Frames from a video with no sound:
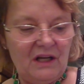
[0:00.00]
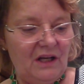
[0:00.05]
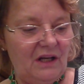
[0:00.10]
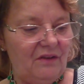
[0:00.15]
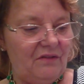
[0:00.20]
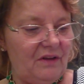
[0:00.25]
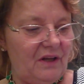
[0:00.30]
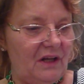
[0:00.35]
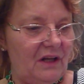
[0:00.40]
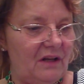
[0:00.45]

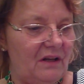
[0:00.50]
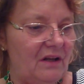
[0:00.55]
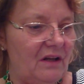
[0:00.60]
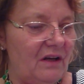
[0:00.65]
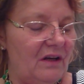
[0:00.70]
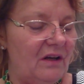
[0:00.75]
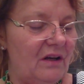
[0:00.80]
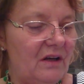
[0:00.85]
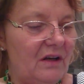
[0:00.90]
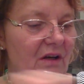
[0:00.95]
Anything in
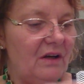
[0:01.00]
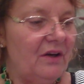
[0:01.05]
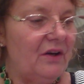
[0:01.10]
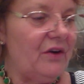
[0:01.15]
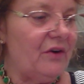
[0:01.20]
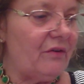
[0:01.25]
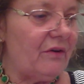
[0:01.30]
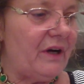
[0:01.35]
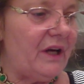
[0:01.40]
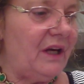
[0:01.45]
the
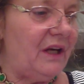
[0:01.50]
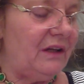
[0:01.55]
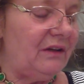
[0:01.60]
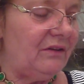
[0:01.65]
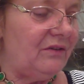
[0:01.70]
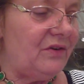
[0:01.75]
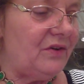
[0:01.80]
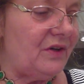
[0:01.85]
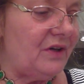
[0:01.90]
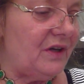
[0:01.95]

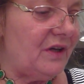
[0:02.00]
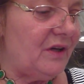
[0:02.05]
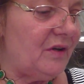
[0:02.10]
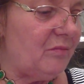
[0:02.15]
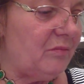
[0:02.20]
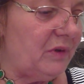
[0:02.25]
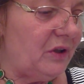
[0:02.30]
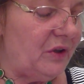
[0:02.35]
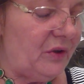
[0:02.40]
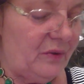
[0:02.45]
green to
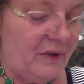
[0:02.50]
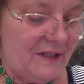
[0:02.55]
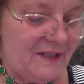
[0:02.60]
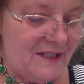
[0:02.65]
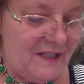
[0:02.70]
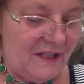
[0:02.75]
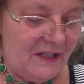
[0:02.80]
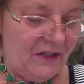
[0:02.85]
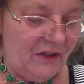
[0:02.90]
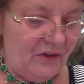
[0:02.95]
blue
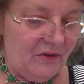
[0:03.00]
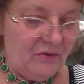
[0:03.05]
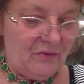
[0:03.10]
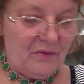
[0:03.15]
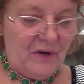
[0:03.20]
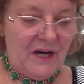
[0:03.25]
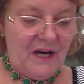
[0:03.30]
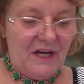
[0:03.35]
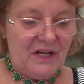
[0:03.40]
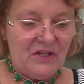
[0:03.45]
and teal
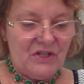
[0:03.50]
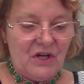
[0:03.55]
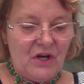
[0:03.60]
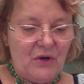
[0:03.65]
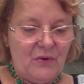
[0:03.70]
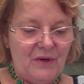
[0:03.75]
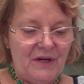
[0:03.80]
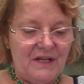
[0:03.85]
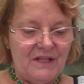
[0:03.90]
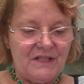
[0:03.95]
range
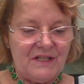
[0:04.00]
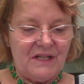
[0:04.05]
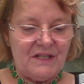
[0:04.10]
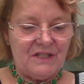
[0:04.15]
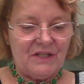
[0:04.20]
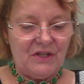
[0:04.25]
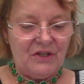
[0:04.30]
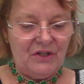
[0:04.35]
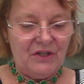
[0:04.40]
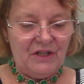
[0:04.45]
always
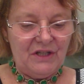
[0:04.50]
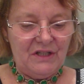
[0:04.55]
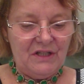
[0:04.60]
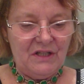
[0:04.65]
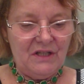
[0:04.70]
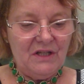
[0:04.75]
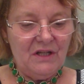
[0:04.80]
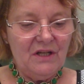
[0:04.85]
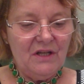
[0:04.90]
is good